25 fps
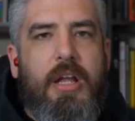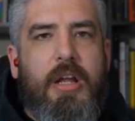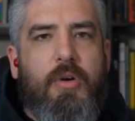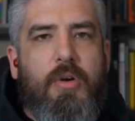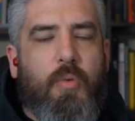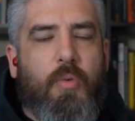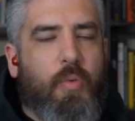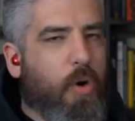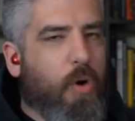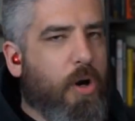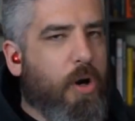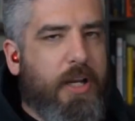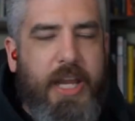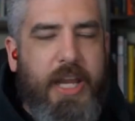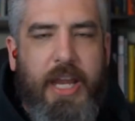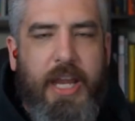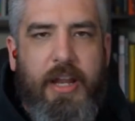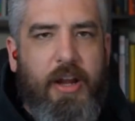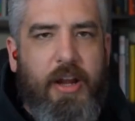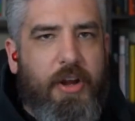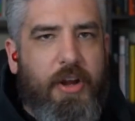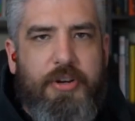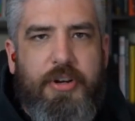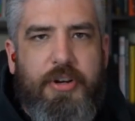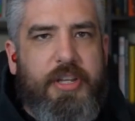working
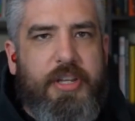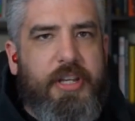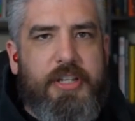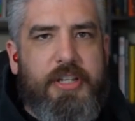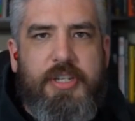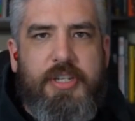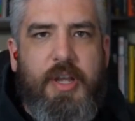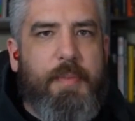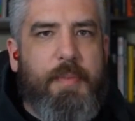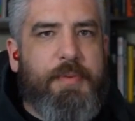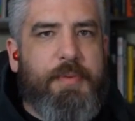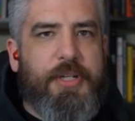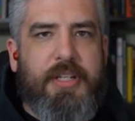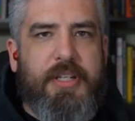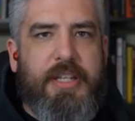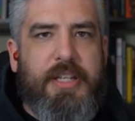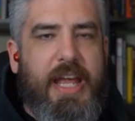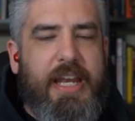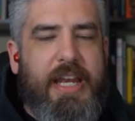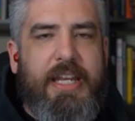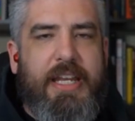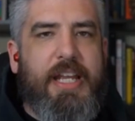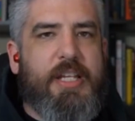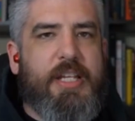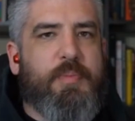under the assumption
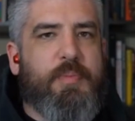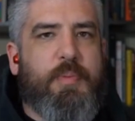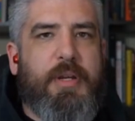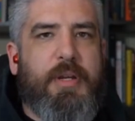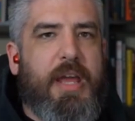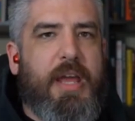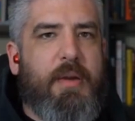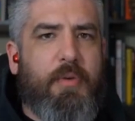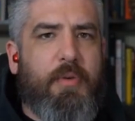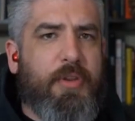that ESPN